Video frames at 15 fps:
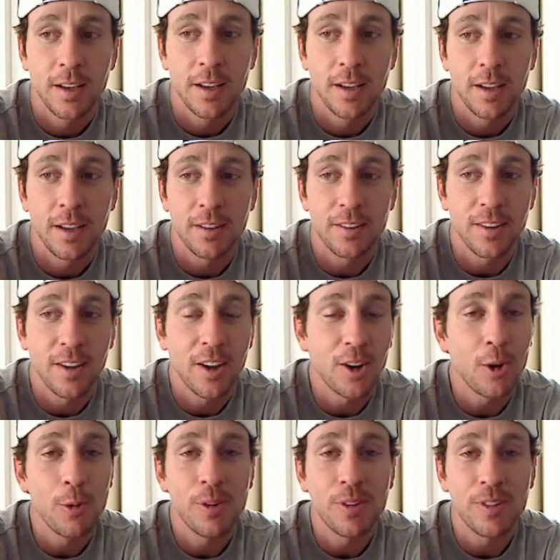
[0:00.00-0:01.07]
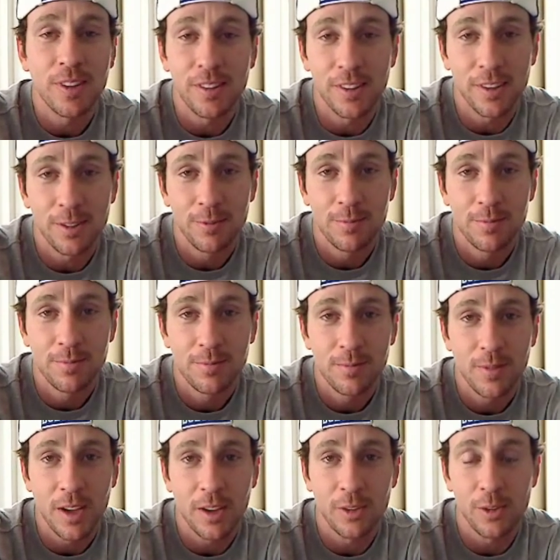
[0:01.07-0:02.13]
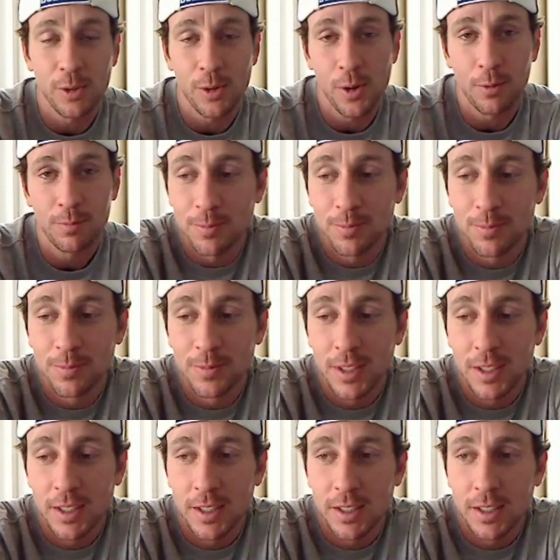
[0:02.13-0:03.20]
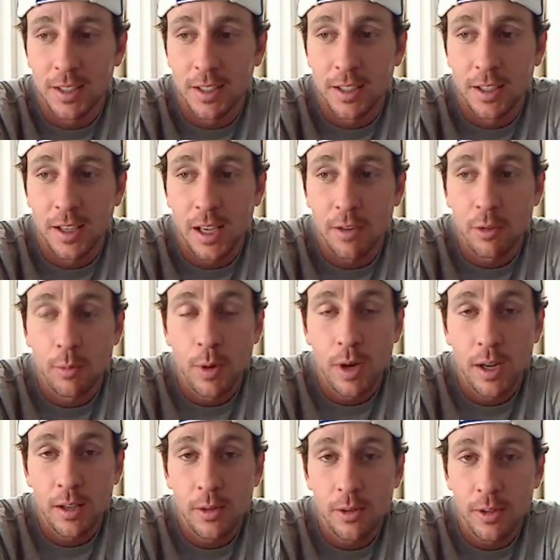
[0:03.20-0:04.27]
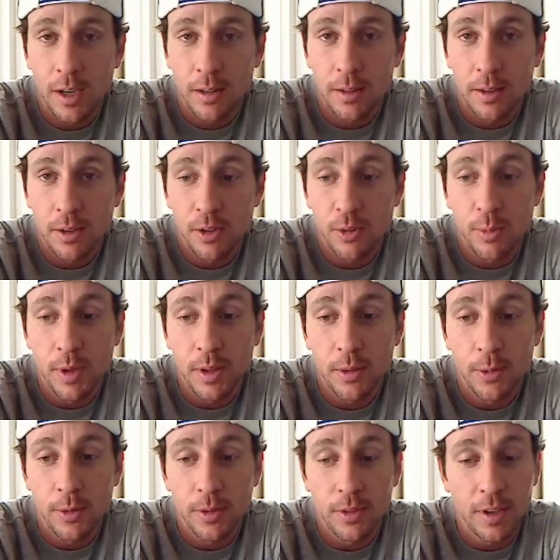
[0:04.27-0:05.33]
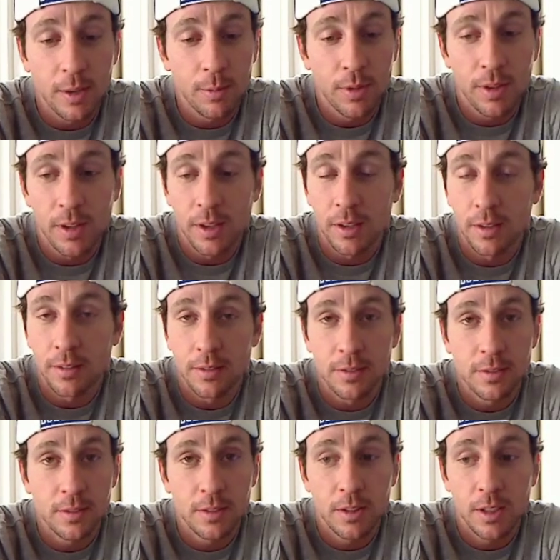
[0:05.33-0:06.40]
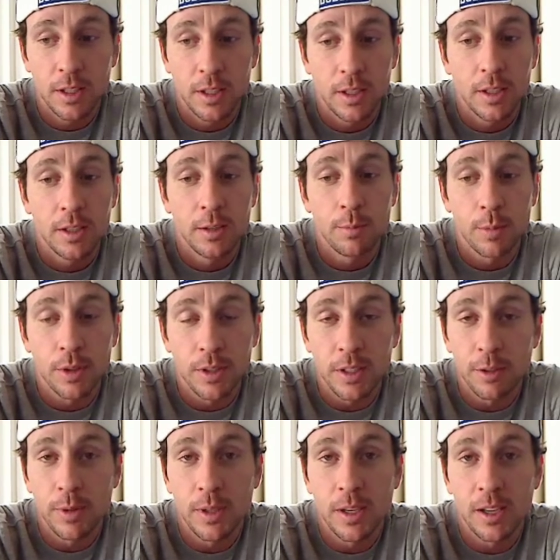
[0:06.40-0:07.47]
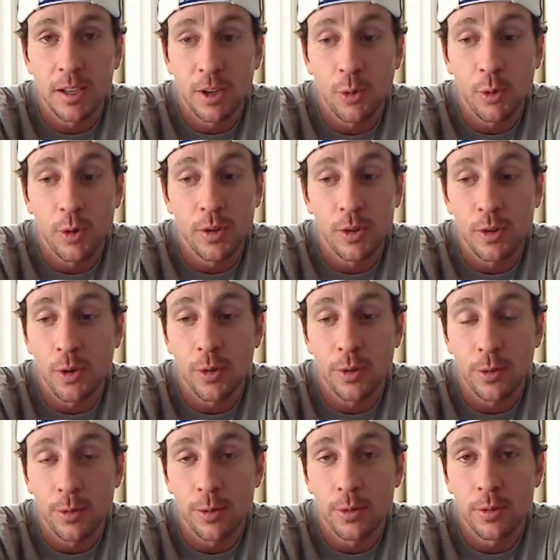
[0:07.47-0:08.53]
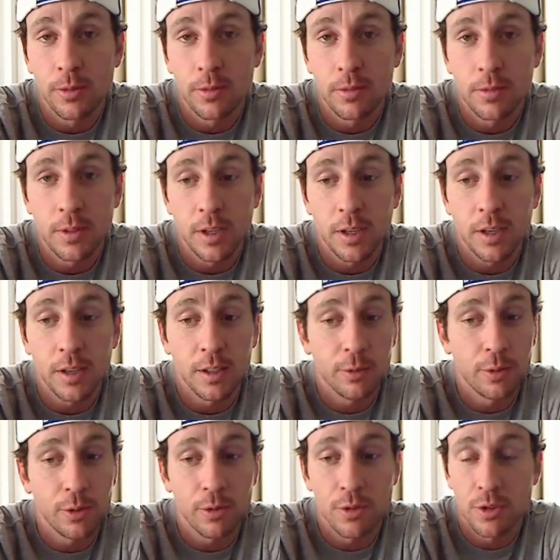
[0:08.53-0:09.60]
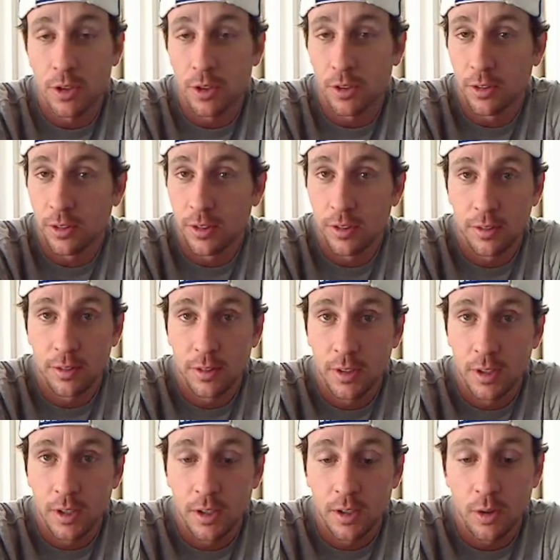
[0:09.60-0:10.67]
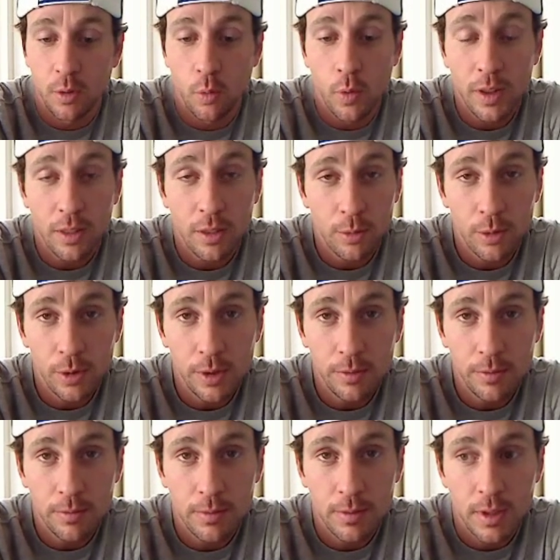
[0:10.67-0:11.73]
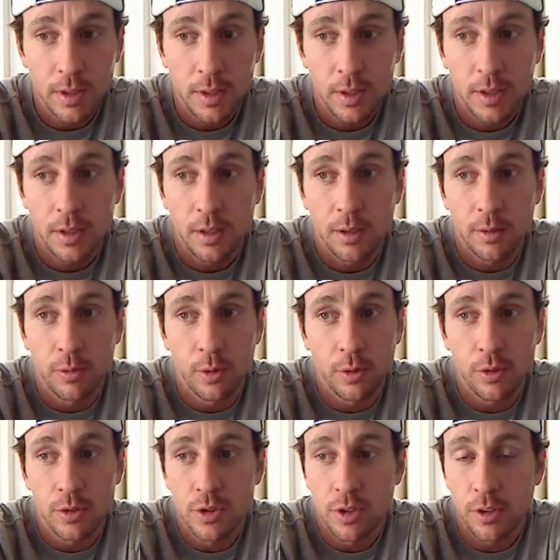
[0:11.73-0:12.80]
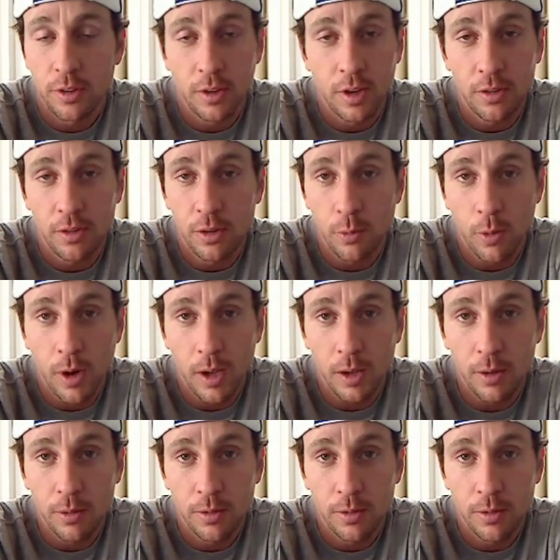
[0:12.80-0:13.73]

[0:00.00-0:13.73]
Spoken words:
it's not always easy, as you know. Everybody who's out there has been through the same thing. Believe me, I know what you're going through. If you just went through it, if you just lost your wife,